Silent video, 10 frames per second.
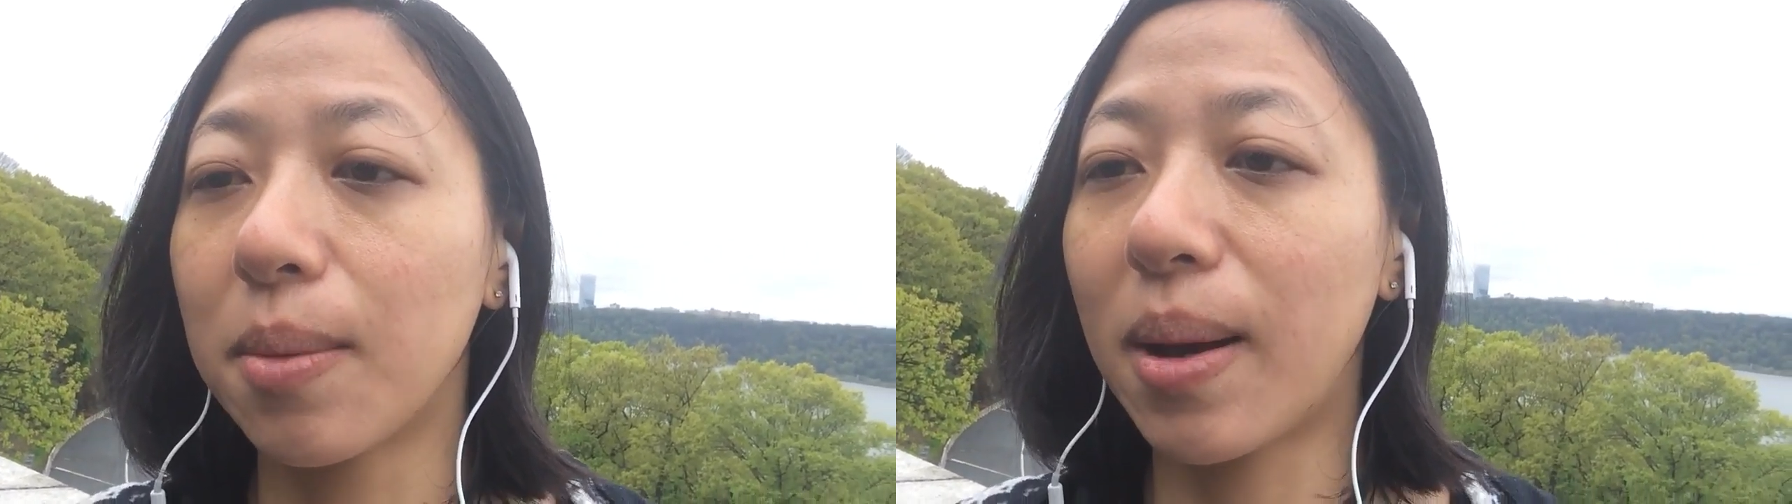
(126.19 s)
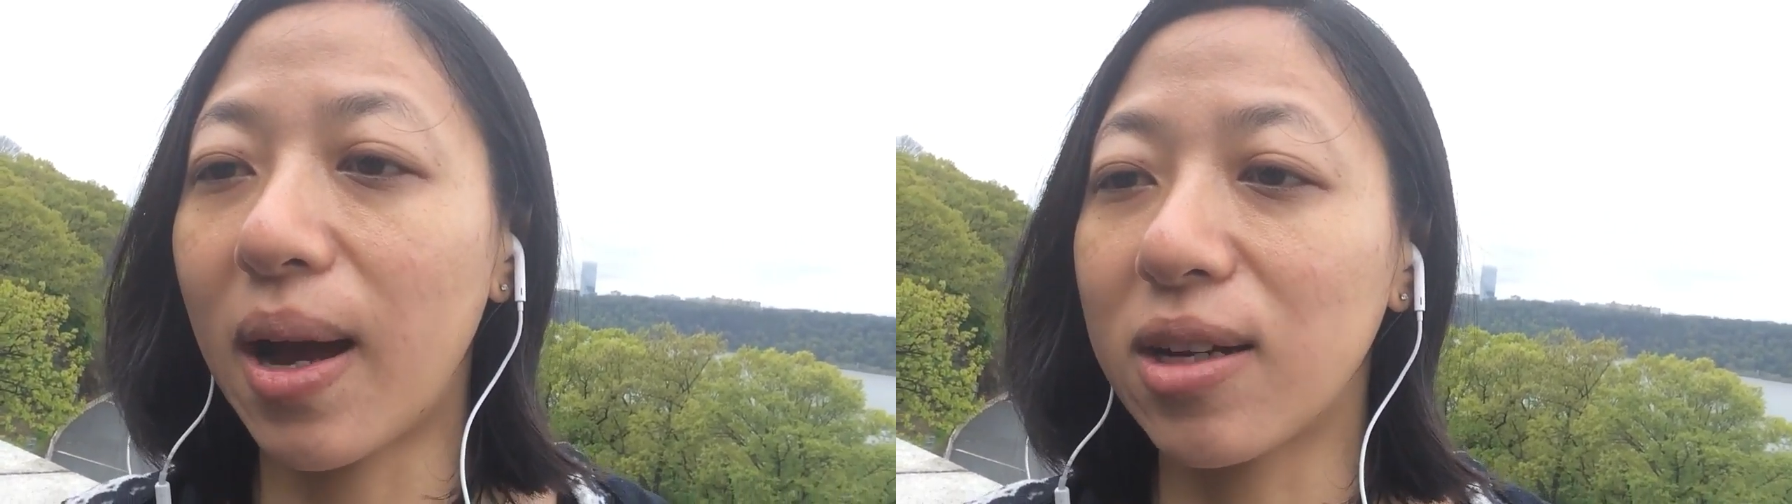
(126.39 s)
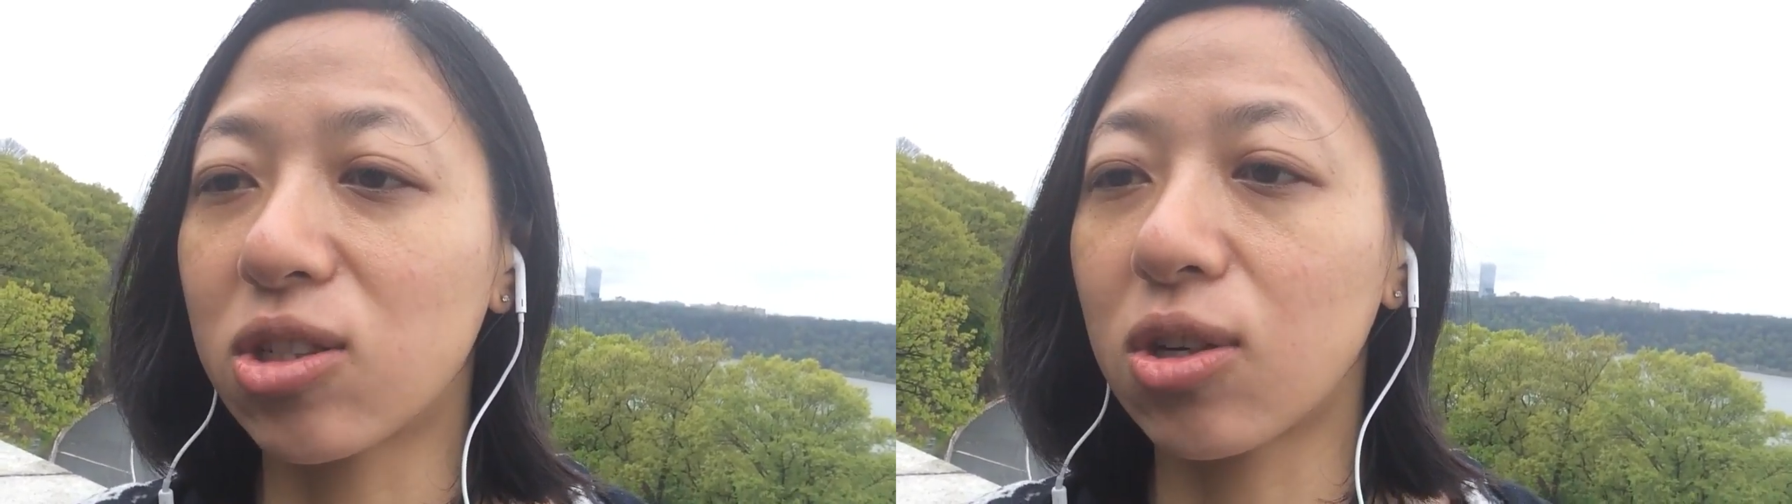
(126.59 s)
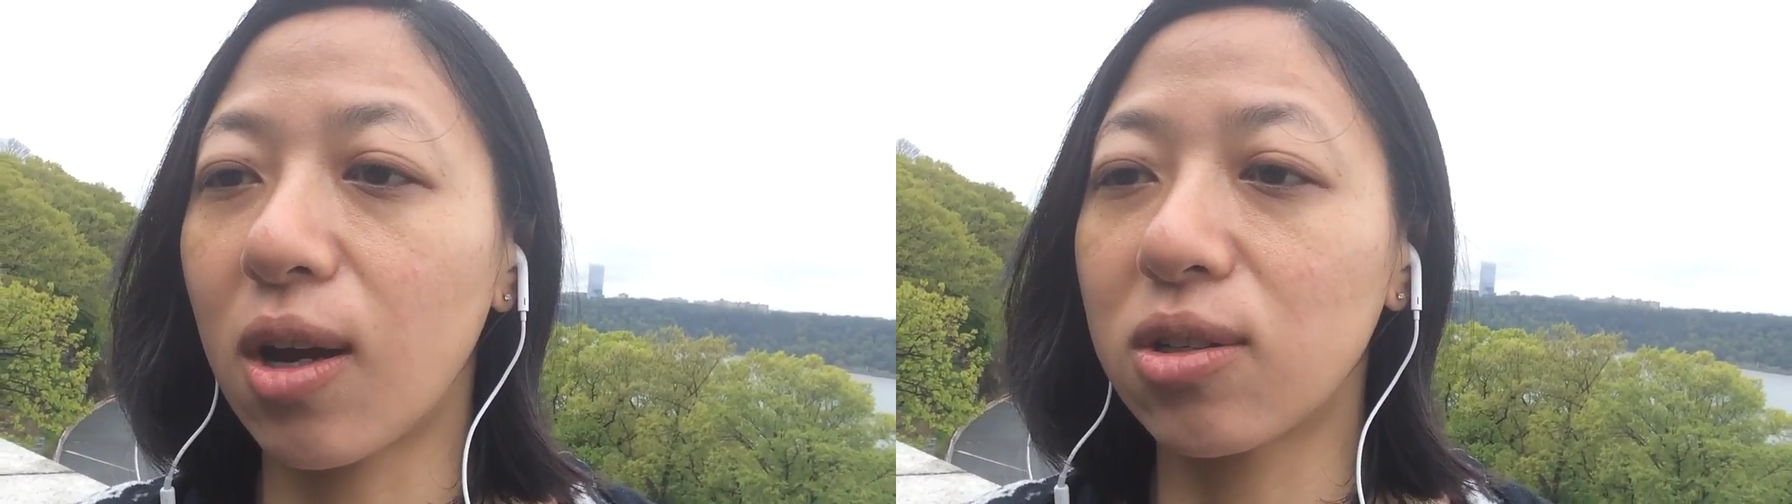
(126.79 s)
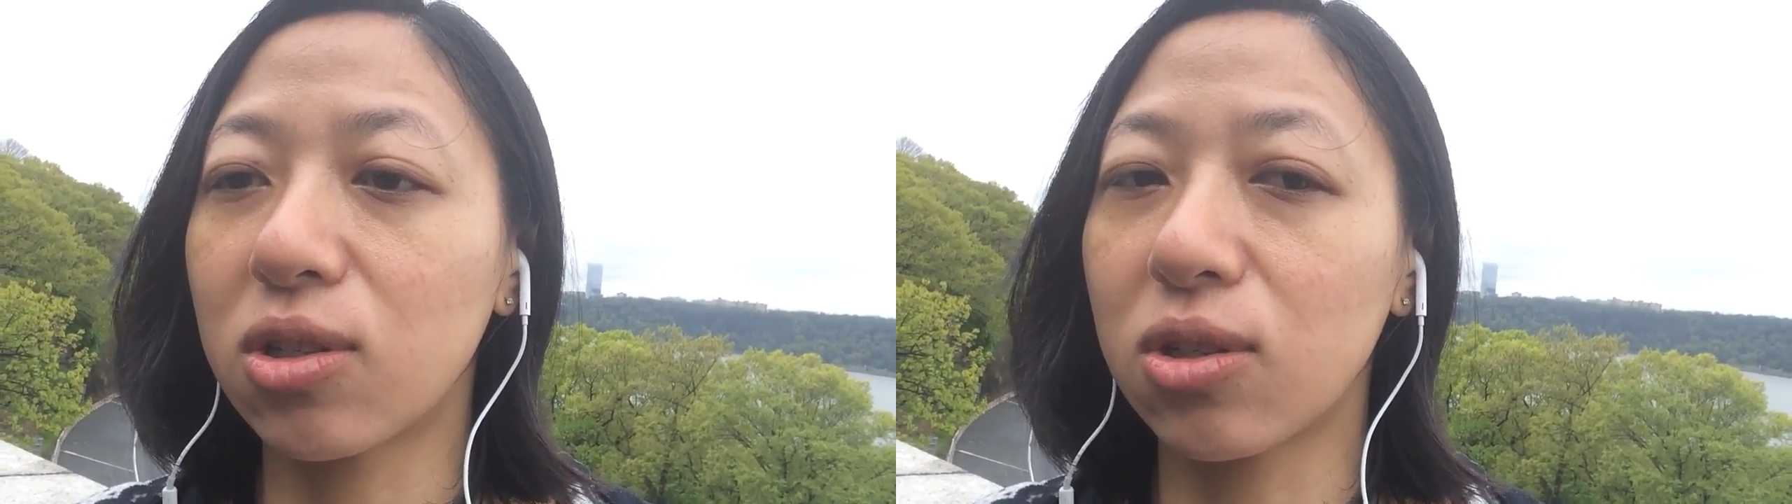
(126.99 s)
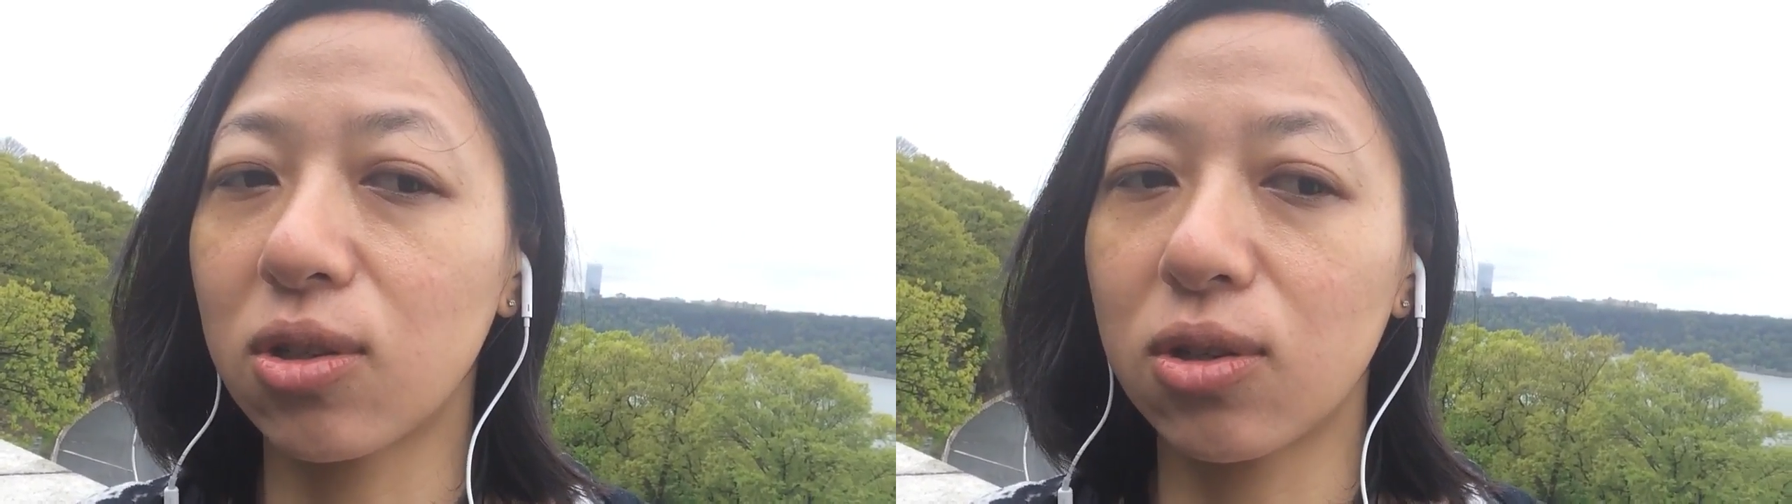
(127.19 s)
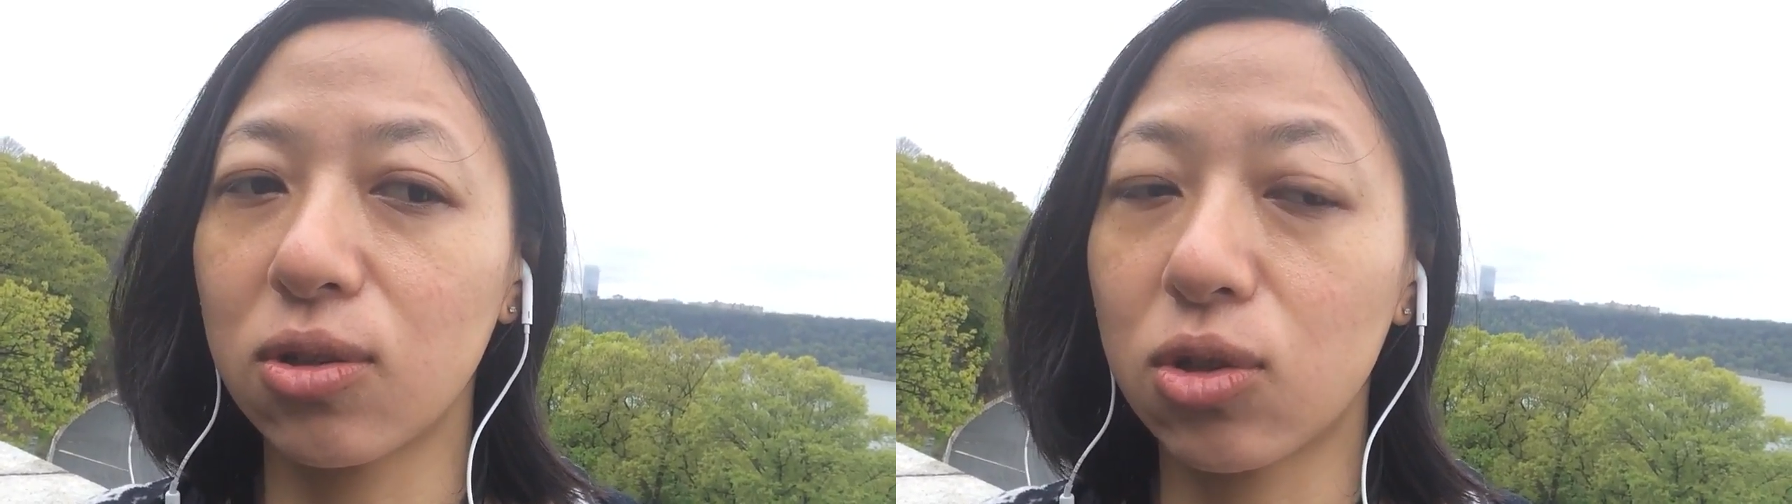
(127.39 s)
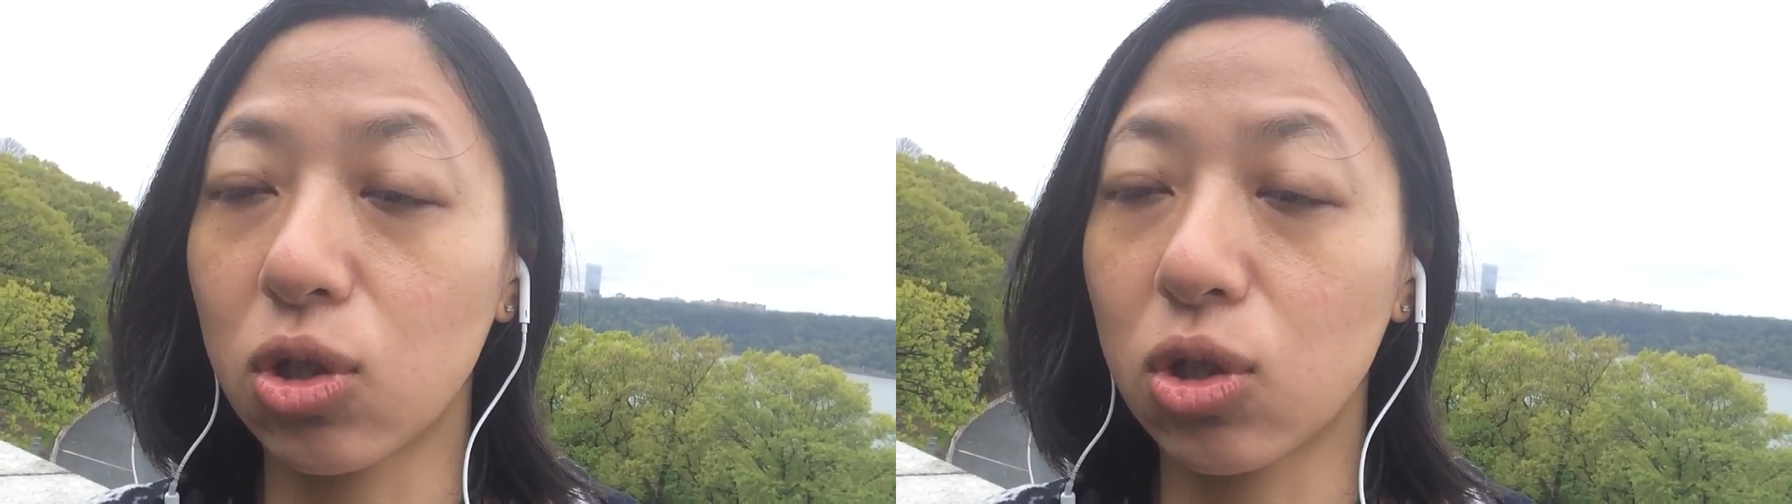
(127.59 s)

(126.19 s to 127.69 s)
but I try to